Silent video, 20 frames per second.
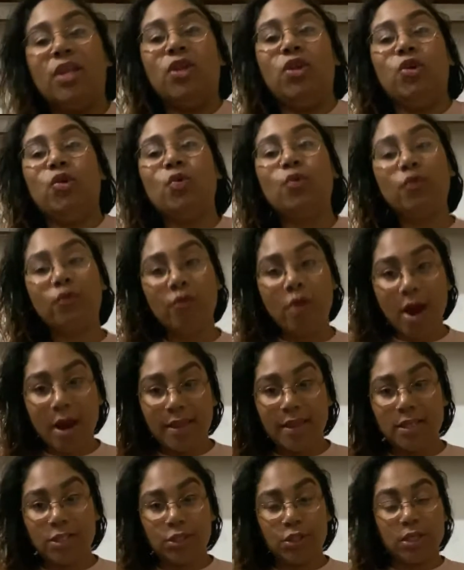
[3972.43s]
you fry
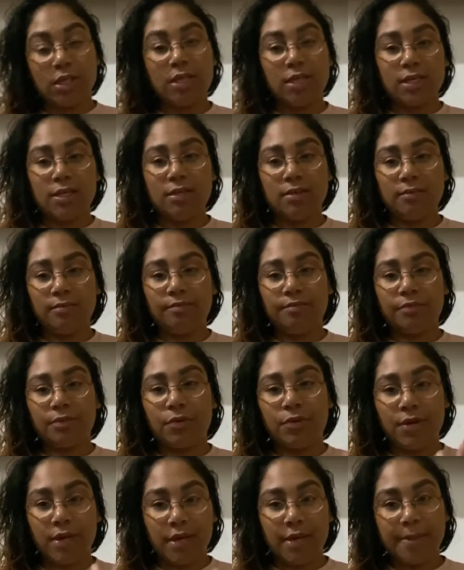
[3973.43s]
the chicken,
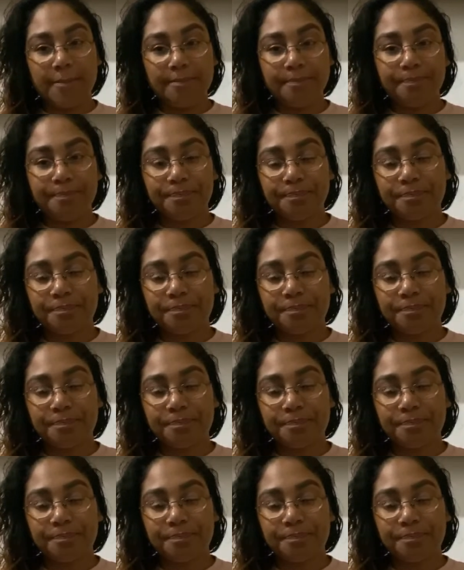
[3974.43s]
okay?